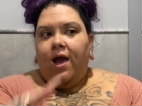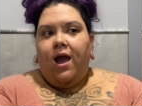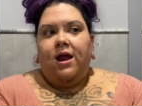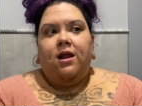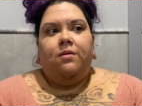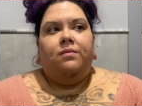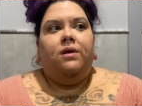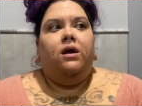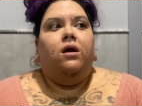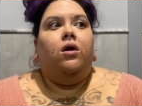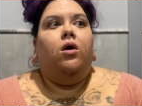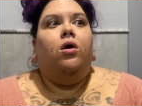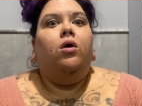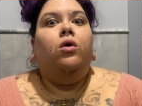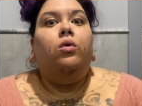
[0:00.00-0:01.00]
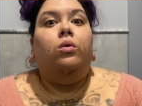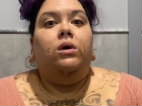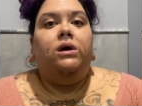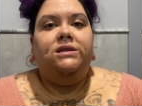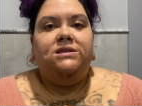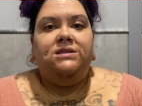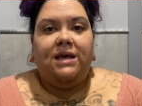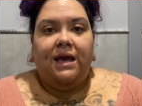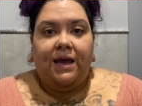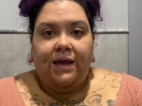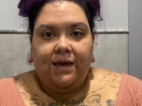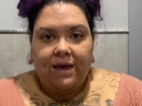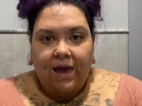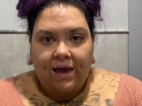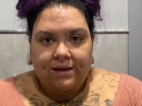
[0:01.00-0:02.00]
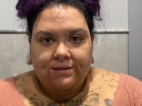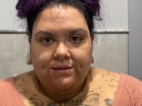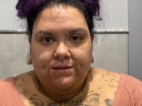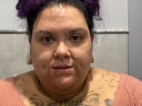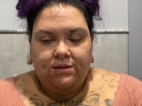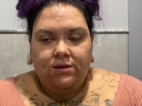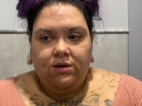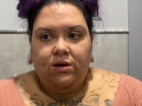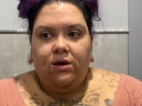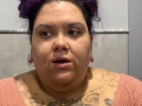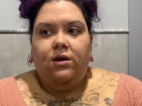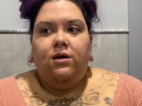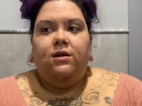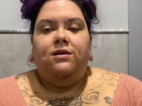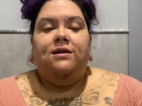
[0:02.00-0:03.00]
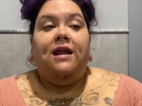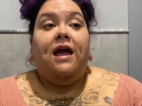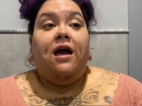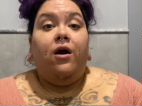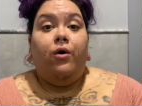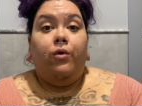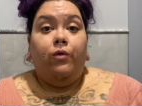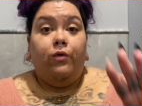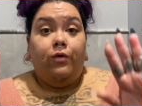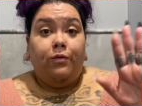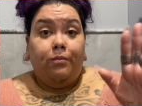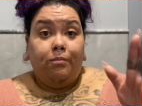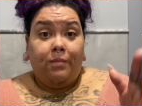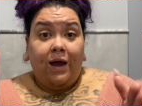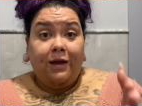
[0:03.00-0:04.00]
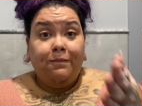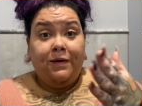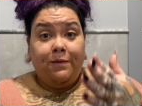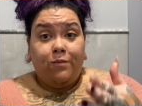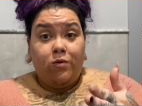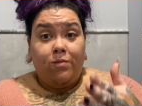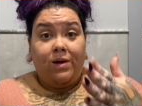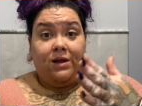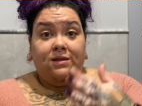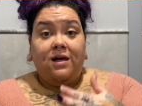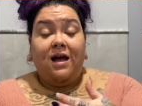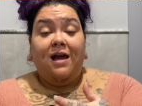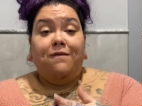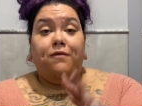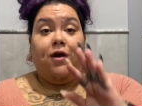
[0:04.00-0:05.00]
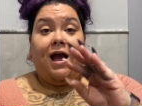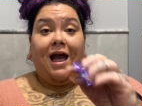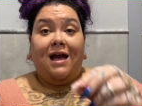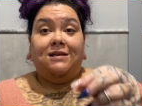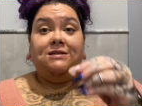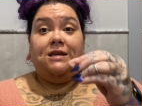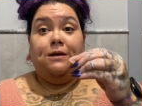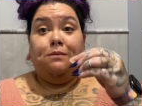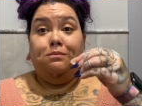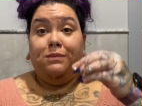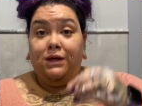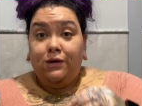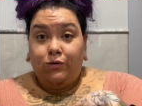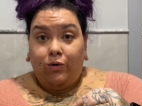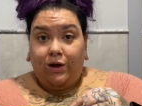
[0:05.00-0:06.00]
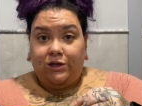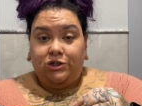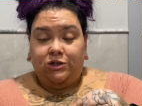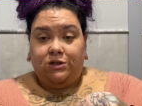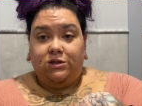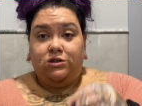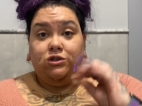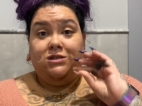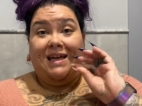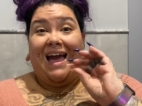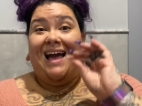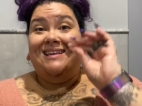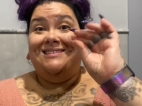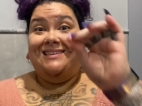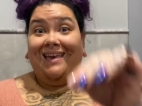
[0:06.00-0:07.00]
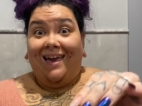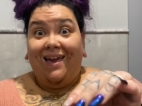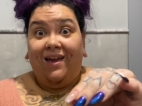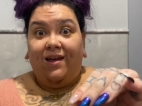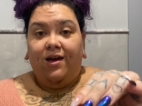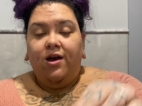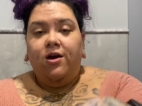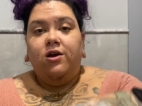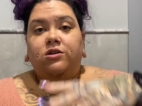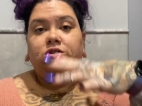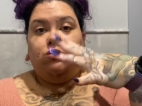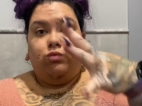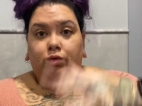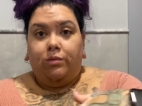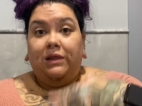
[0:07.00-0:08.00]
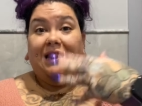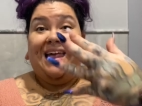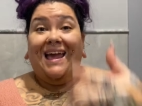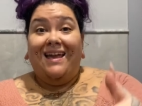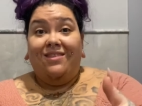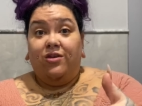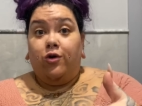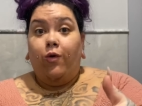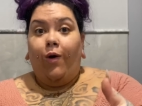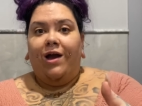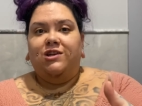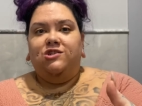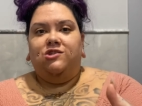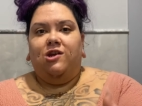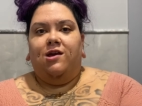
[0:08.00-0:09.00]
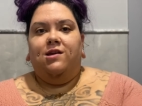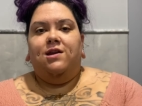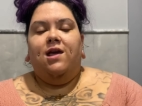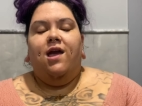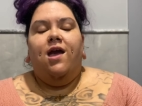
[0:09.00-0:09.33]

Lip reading: And I'm like, oh, it's saying yes. Now, my people in my life are asking me questions to ask it, to relay the question.